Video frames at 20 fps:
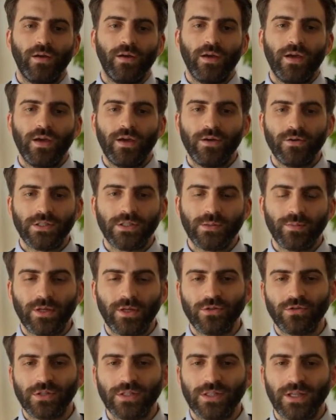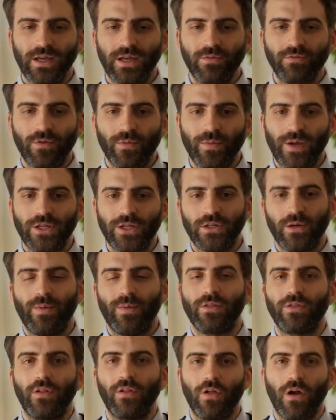Here's some interesting information
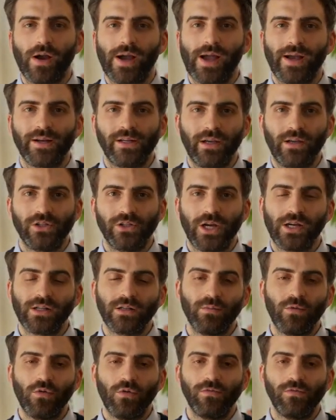about the long-acting injectable,